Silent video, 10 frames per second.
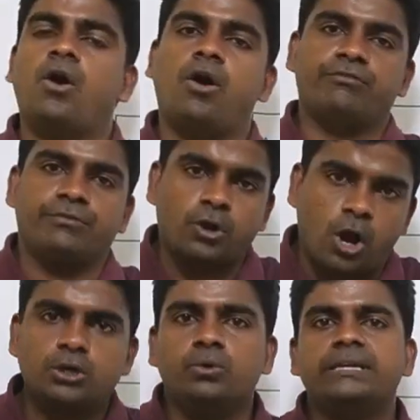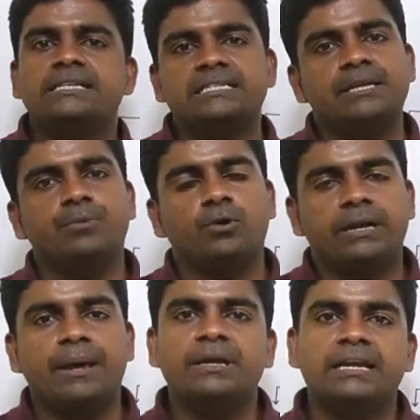of not only C
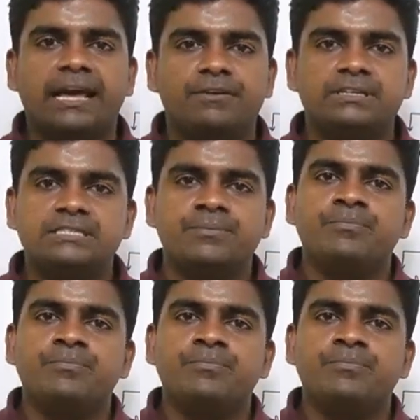programming language,